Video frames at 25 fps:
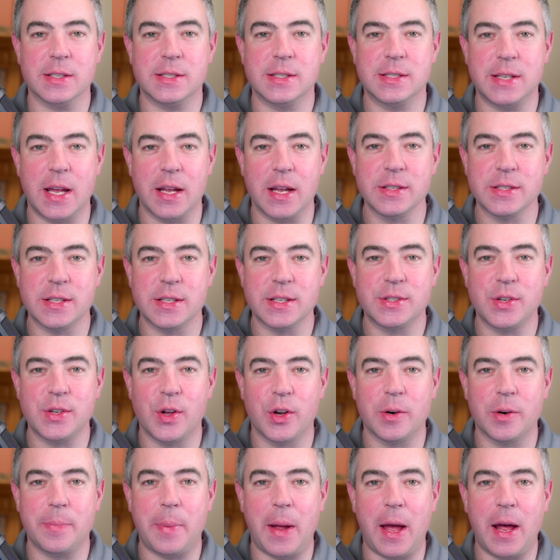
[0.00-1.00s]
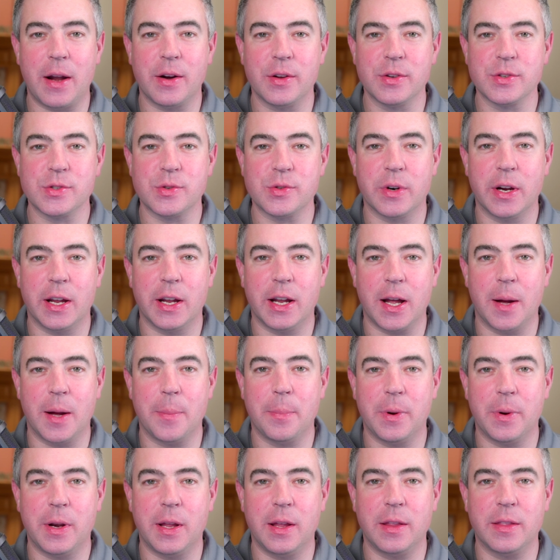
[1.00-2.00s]
sells the solar panels or a
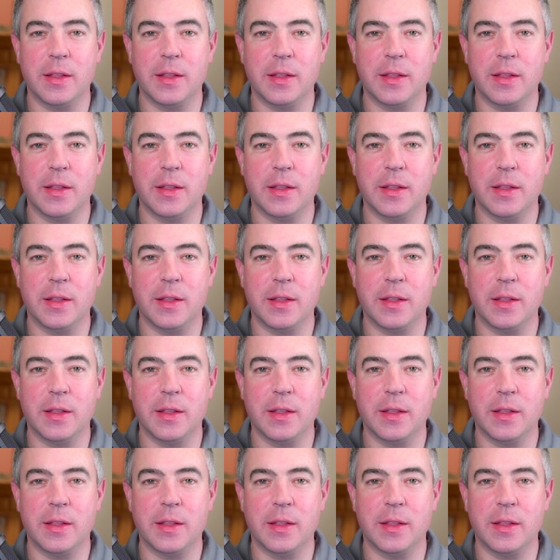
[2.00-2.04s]
company